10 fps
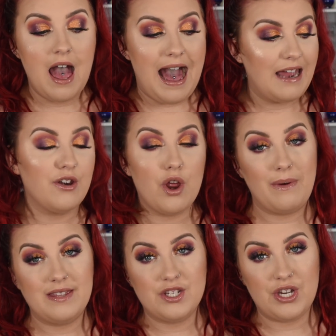I don't know
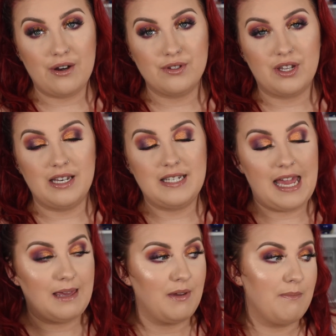where this channel's going to
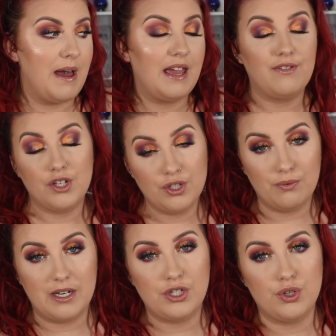take me, but if you do
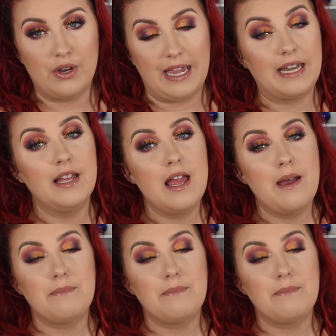want to join,